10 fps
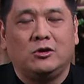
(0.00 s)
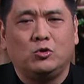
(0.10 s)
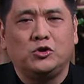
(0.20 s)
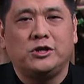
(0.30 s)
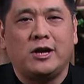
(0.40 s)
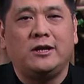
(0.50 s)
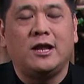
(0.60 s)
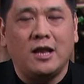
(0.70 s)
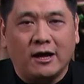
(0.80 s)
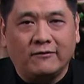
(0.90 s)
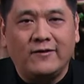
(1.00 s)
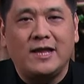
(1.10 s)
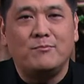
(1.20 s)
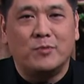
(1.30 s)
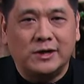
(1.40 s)
to share the love
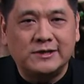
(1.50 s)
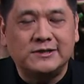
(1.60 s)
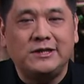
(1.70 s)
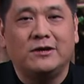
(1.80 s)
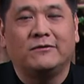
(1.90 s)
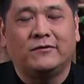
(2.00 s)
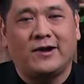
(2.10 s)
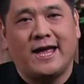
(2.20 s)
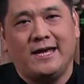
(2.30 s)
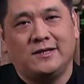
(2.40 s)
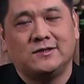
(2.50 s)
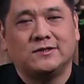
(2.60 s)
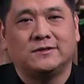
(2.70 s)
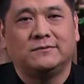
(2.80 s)
and mercy of Christ.